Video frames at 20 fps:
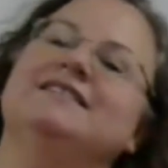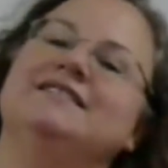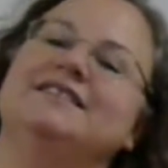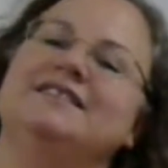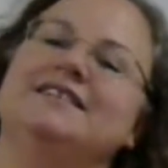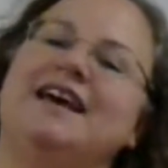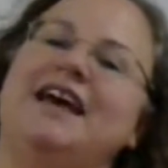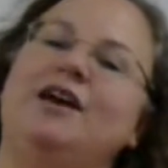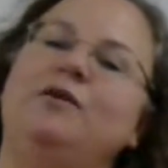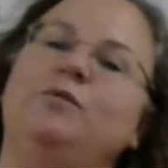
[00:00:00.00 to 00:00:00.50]

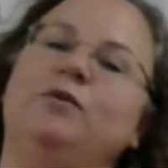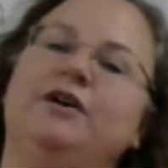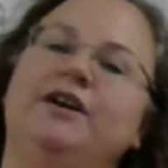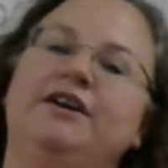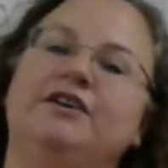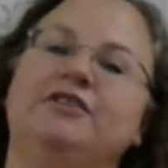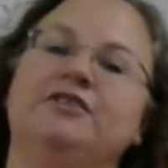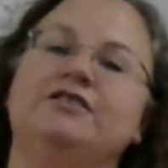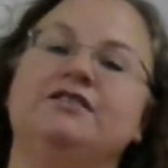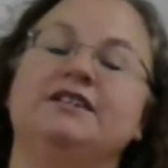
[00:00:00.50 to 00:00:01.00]
Today we're
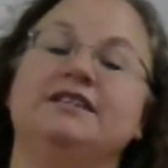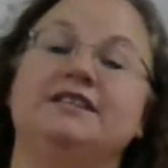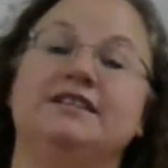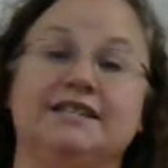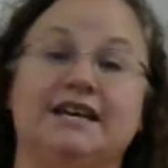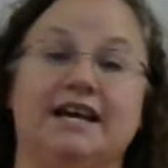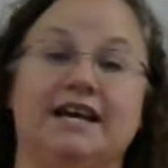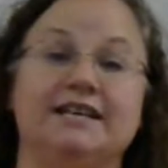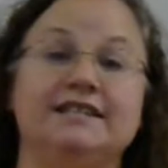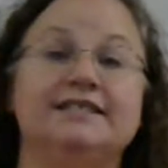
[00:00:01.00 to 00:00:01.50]
here to
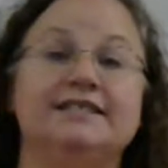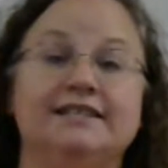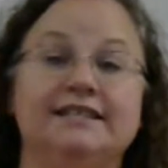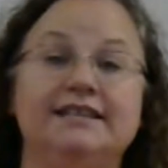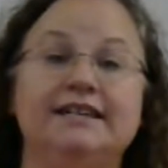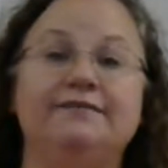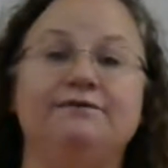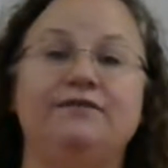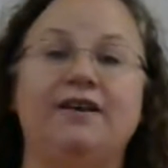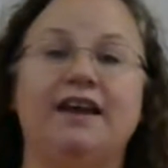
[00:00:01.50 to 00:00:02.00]
discuss
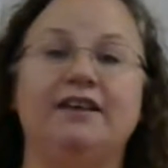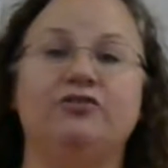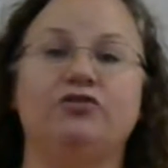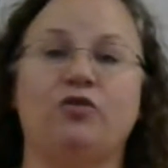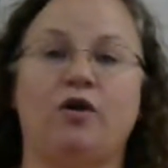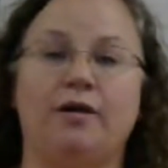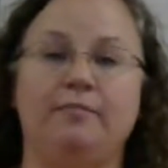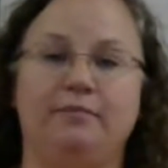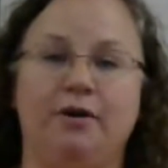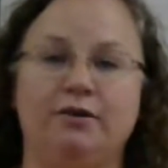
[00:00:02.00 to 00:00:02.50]
deep vein
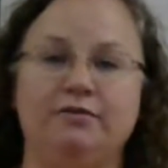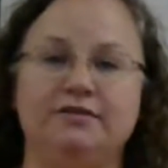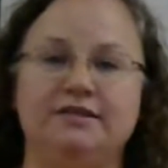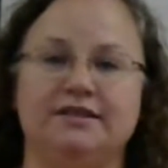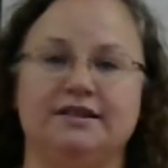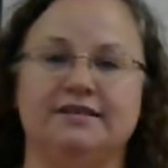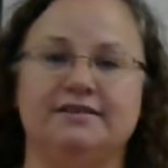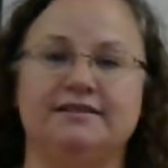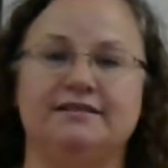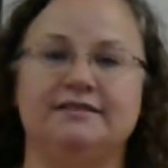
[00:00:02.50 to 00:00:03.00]

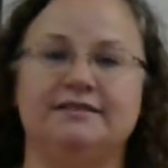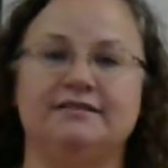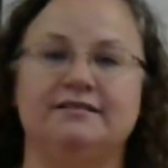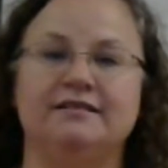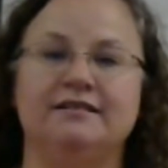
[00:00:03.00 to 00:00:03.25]
thrombosis.